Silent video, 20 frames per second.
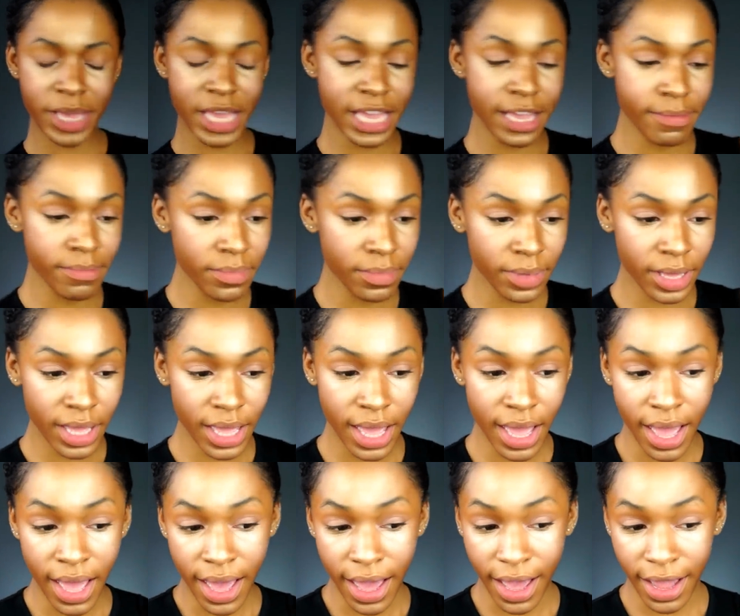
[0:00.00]
Beam,
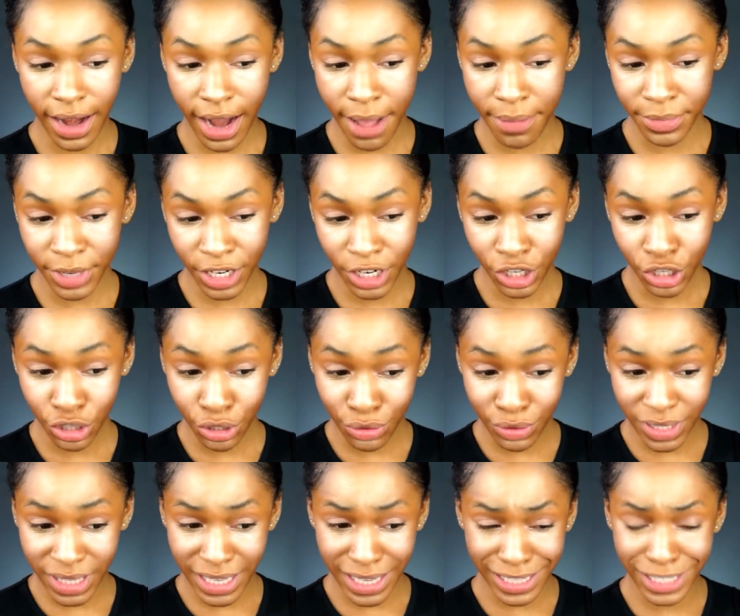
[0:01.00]
and I'm gonna
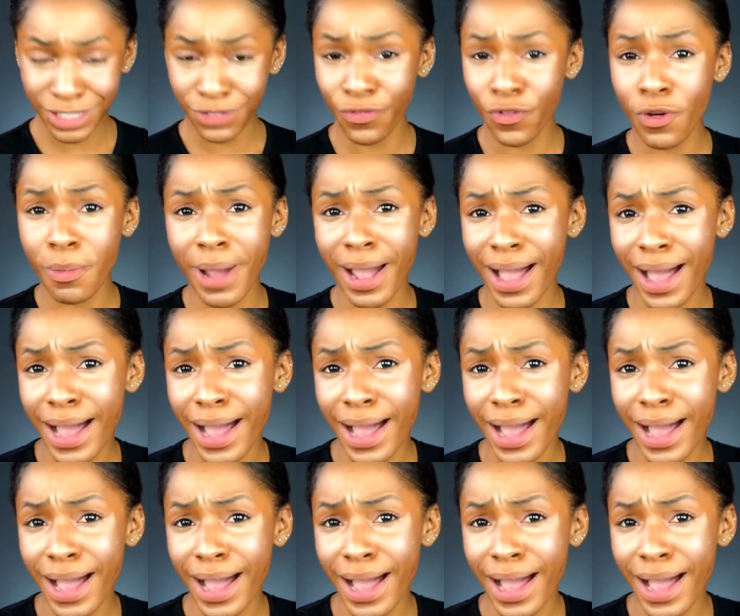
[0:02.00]
use this for my